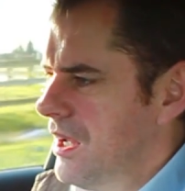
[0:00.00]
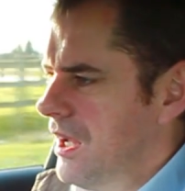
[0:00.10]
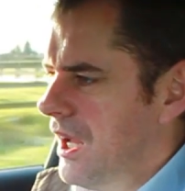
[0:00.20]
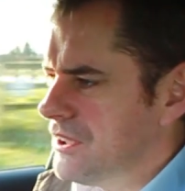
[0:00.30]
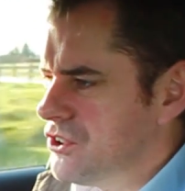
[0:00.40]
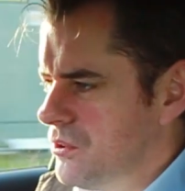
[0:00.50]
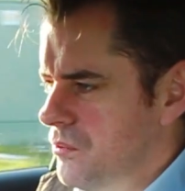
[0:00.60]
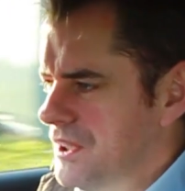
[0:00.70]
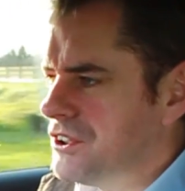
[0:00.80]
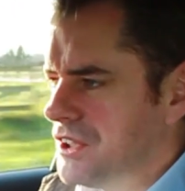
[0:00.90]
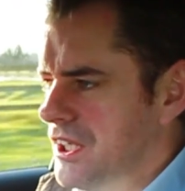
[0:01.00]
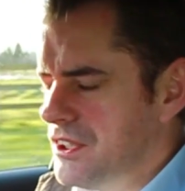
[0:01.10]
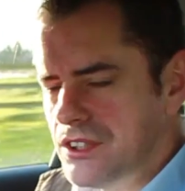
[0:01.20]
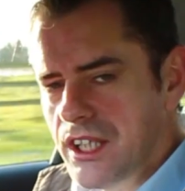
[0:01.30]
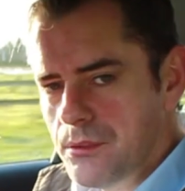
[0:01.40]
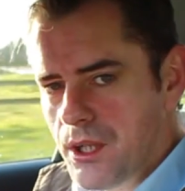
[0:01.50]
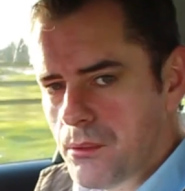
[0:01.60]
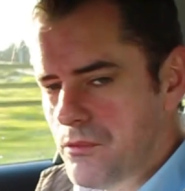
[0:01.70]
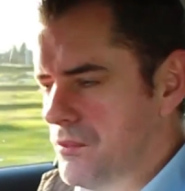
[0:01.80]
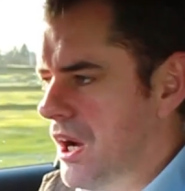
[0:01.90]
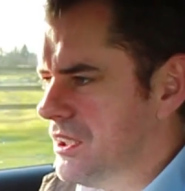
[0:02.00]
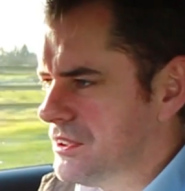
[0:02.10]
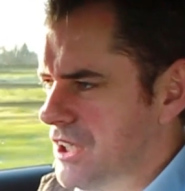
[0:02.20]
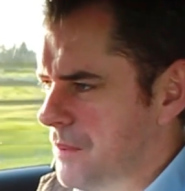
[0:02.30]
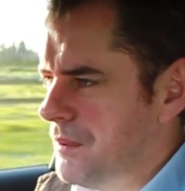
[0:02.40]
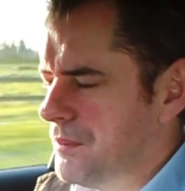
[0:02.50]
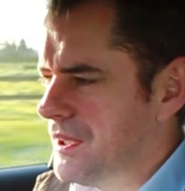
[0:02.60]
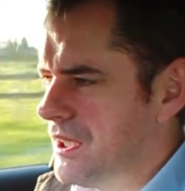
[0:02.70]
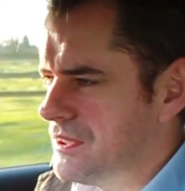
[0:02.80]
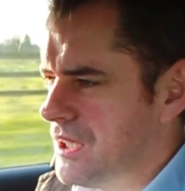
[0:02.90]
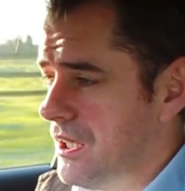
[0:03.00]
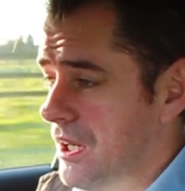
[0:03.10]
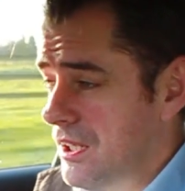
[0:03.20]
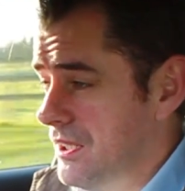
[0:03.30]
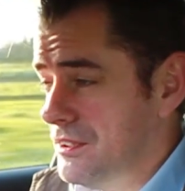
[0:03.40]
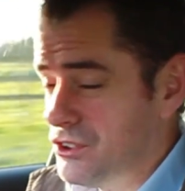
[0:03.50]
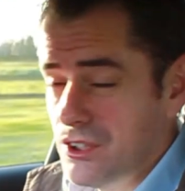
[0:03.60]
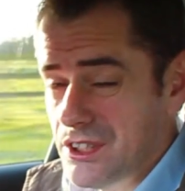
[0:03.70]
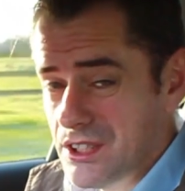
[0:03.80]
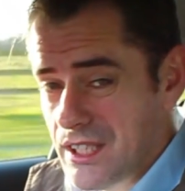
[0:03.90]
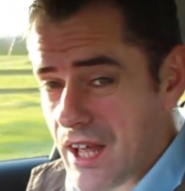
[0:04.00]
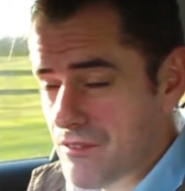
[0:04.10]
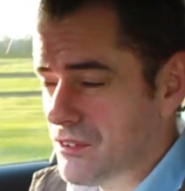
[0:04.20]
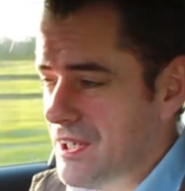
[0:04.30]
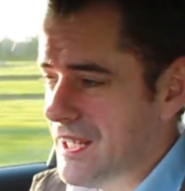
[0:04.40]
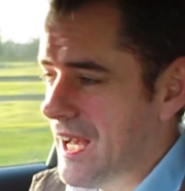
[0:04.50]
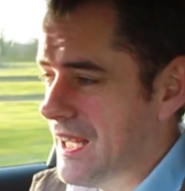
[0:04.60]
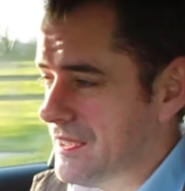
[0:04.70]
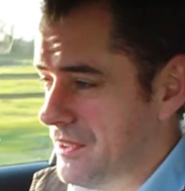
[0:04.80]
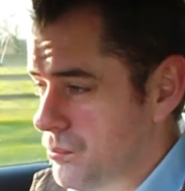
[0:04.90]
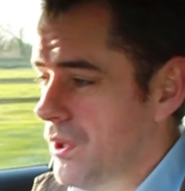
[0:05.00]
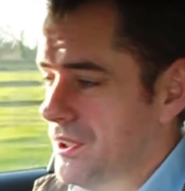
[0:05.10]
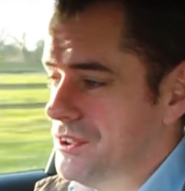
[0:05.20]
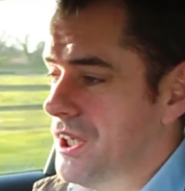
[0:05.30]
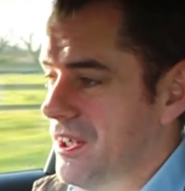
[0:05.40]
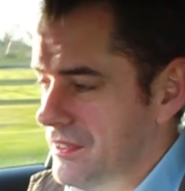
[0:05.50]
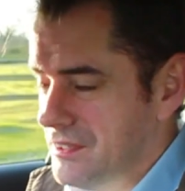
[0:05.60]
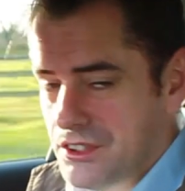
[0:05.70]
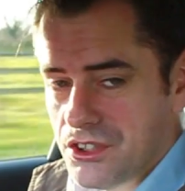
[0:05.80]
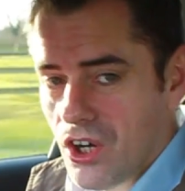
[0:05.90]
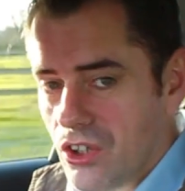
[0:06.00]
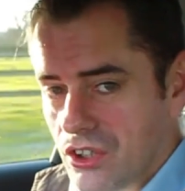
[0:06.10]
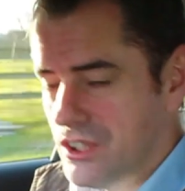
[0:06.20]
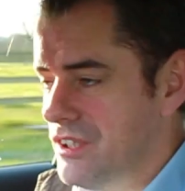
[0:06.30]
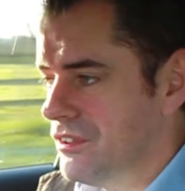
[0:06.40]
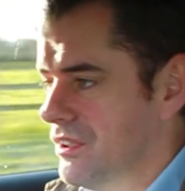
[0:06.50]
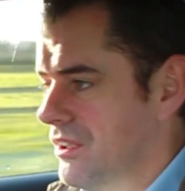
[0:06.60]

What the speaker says: And so the winter tyres thing had become a hot topic because Ireland traditionally never really had in one tyre did you all year.